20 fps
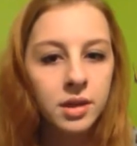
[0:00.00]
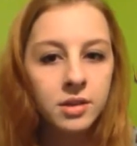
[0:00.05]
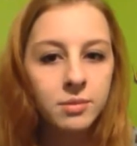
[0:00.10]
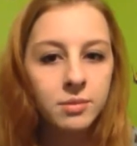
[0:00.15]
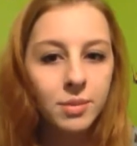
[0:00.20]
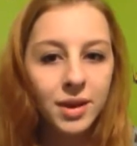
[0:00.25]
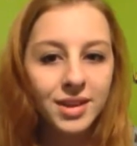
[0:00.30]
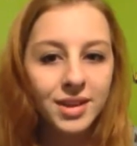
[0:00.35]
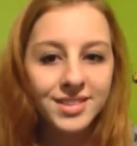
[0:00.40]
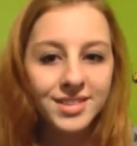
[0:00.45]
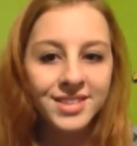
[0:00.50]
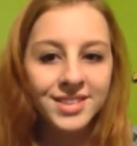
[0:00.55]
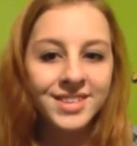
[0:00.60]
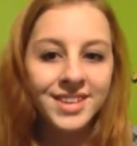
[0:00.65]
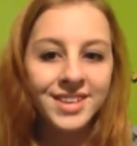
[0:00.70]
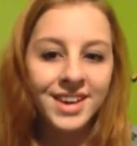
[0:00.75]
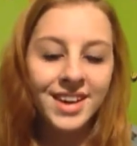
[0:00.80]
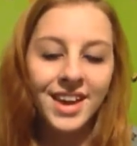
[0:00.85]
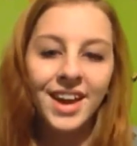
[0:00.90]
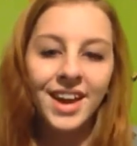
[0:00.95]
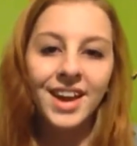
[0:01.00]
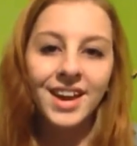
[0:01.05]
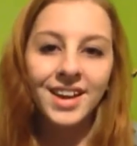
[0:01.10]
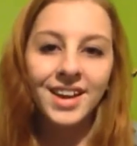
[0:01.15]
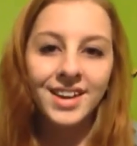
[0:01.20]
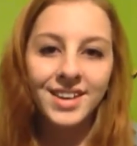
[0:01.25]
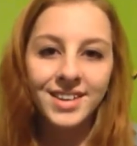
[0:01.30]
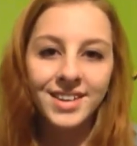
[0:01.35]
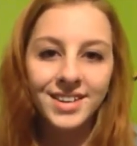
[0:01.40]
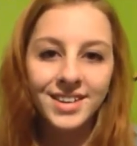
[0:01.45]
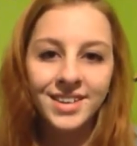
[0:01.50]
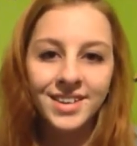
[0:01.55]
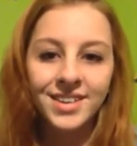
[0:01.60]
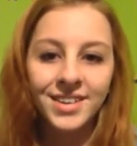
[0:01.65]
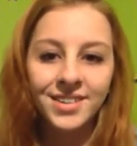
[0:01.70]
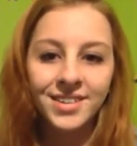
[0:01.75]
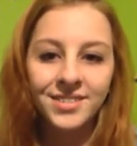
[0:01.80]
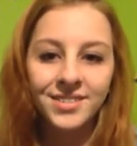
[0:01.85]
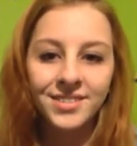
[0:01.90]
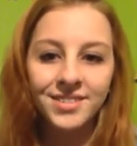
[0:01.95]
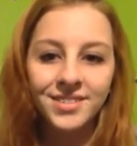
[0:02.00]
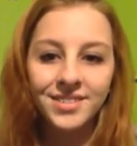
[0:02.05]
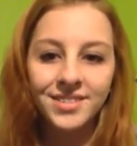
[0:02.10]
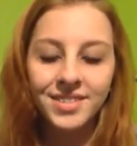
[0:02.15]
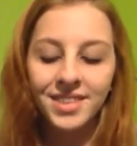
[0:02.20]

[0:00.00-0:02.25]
as best as I can, you know.